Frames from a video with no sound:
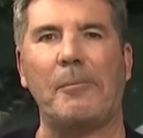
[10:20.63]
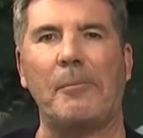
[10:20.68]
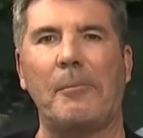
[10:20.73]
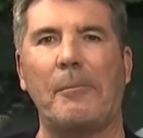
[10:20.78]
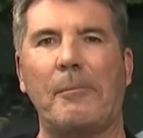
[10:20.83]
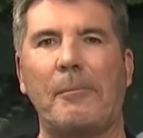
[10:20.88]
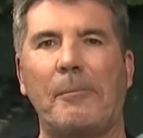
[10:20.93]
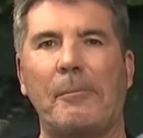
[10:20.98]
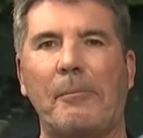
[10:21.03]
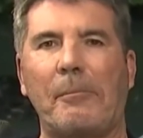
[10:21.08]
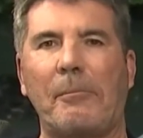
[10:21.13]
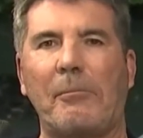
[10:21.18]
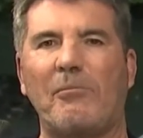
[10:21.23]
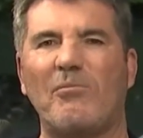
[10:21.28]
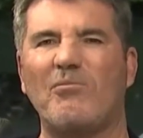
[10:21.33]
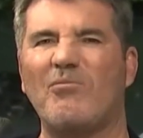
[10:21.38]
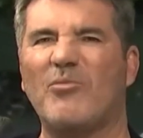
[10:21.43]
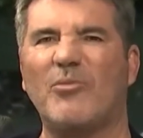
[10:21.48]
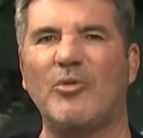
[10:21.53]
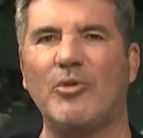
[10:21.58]
of how quickly
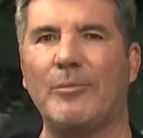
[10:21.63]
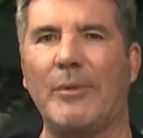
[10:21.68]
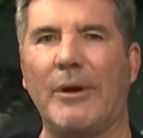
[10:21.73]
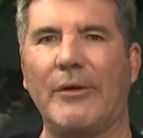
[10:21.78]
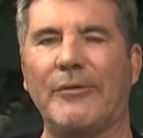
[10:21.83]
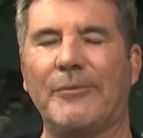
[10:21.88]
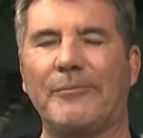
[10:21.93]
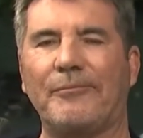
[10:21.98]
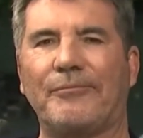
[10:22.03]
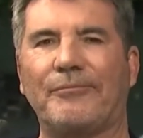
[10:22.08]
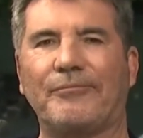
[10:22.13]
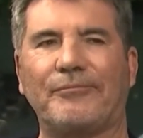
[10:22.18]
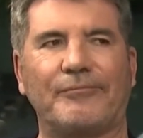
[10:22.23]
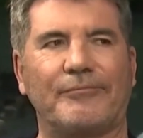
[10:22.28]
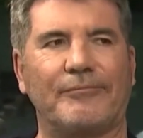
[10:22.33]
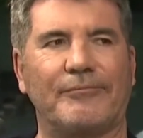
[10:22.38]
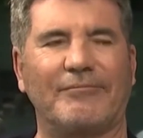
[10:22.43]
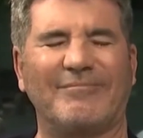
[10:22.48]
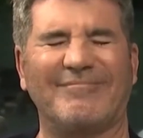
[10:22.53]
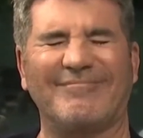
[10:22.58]
life can change,
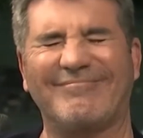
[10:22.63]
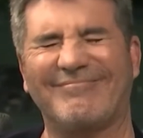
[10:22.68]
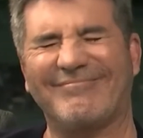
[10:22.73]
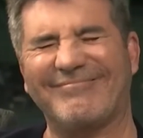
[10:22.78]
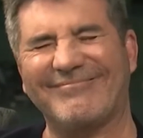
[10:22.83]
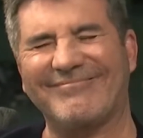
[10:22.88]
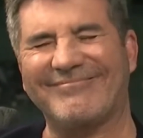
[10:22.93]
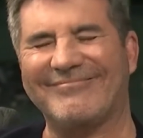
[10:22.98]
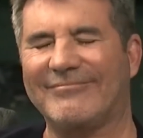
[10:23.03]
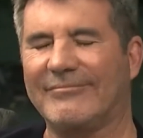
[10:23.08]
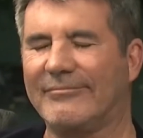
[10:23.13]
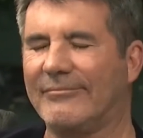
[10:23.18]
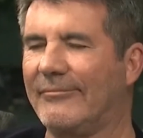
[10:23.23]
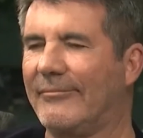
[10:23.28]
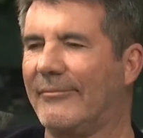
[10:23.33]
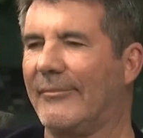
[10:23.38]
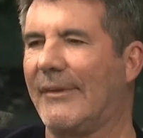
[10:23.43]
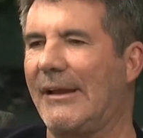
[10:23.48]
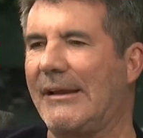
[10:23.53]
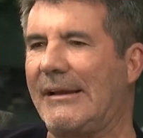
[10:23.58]
and it served as
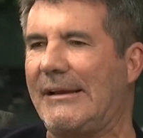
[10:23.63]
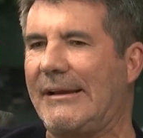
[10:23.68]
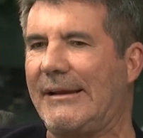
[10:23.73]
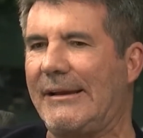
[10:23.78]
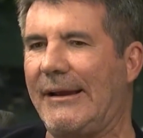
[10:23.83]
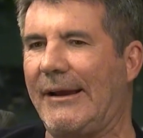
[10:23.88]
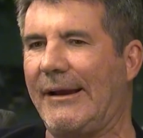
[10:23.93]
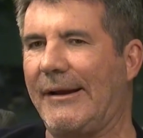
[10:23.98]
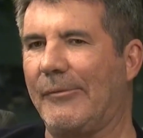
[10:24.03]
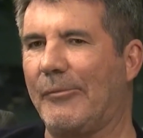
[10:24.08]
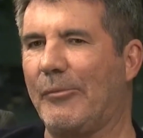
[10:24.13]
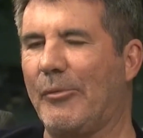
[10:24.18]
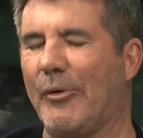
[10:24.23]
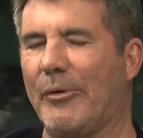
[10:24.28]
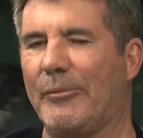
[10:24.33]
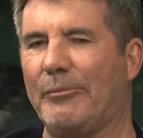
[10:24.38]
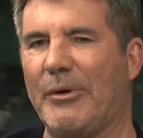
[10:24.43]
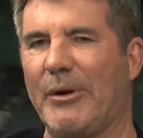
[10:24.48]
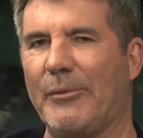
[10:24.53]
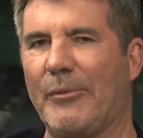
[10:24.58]
another catalyst for
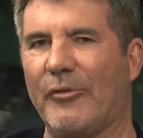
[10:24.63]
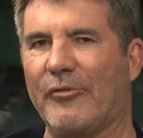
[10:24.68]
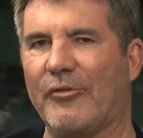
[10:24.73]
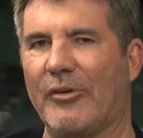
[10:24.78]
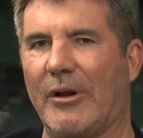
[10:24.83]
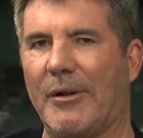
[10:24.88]
Simon to